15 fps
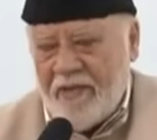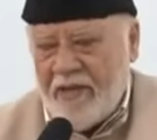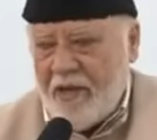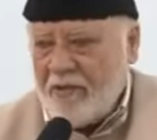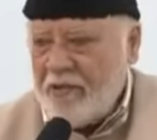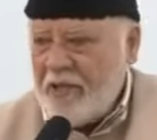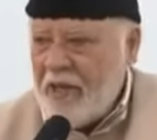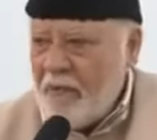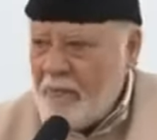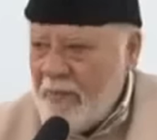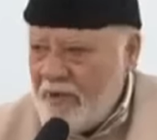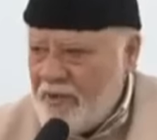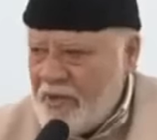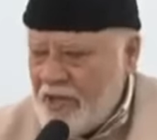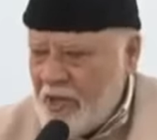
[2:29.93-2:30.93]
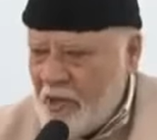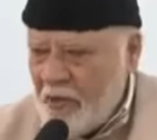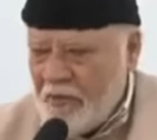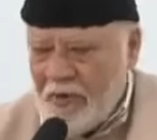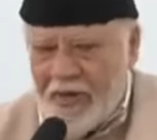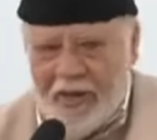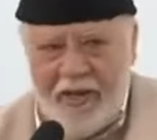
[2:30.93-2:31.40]
Now the number sitting
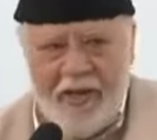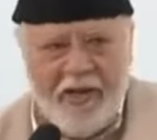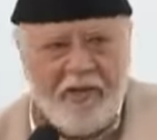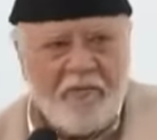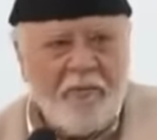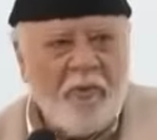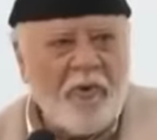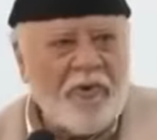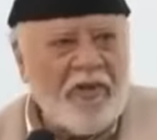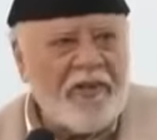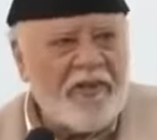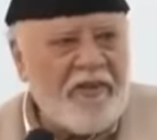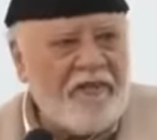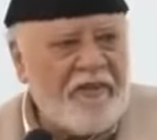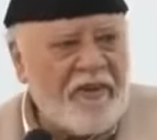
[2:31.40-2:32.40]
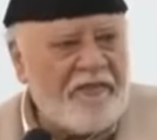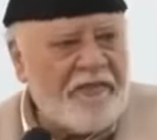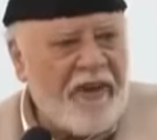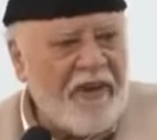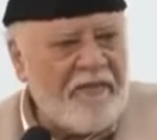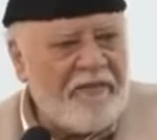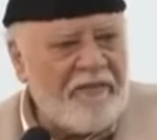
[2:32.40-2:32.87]
over here is more than
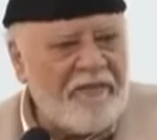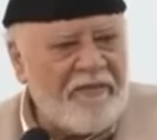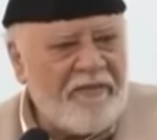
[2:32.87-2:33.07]
75.